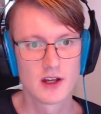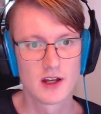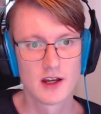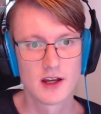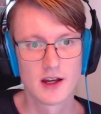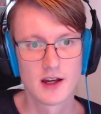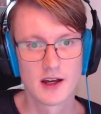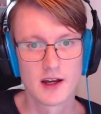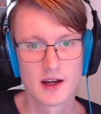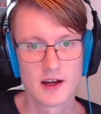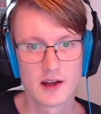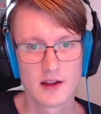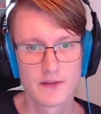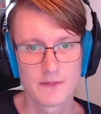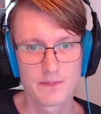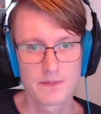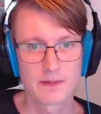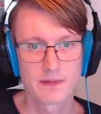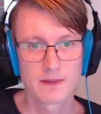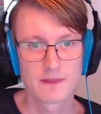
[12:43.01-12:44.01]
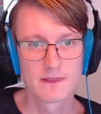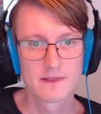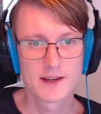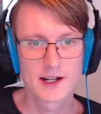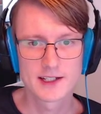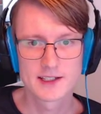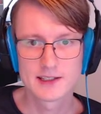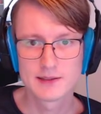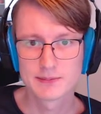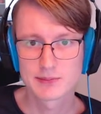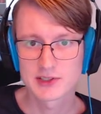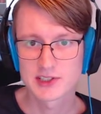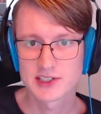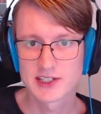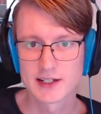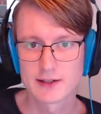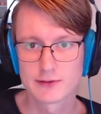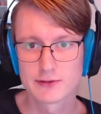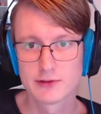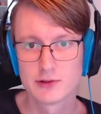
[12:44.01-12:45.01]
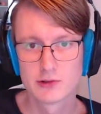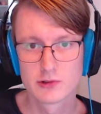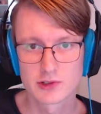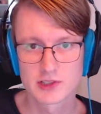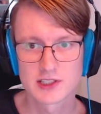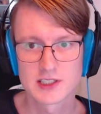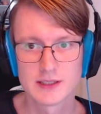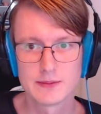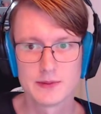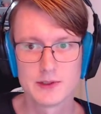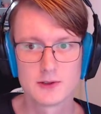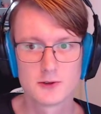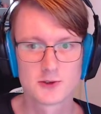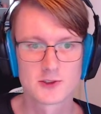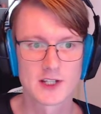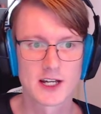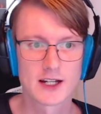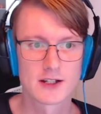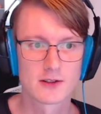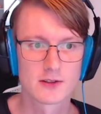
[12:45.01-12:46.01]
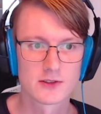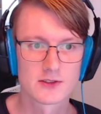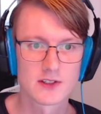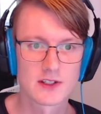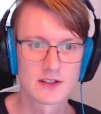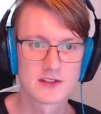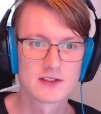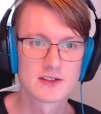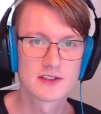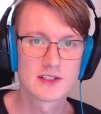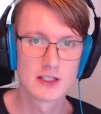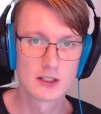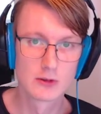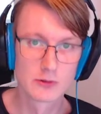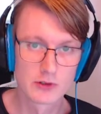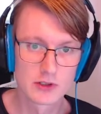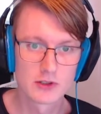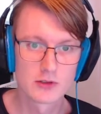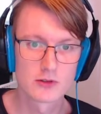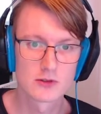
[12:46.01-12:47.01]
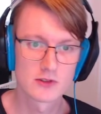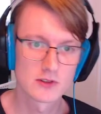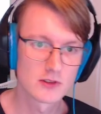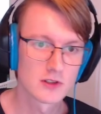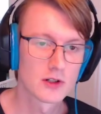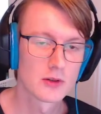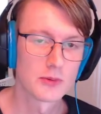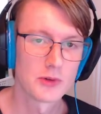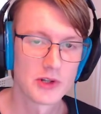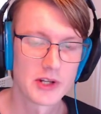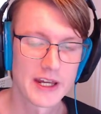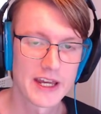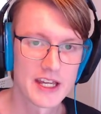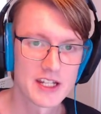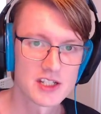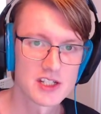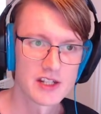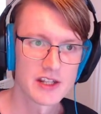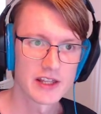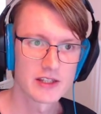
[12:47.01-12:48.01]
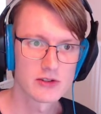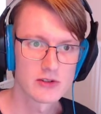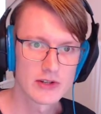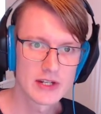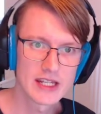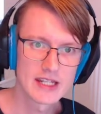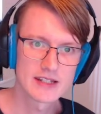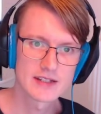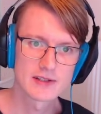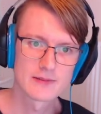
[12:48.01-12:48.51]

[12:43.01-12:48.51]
90% fewer CPU cycles and still reduces the communication that you need.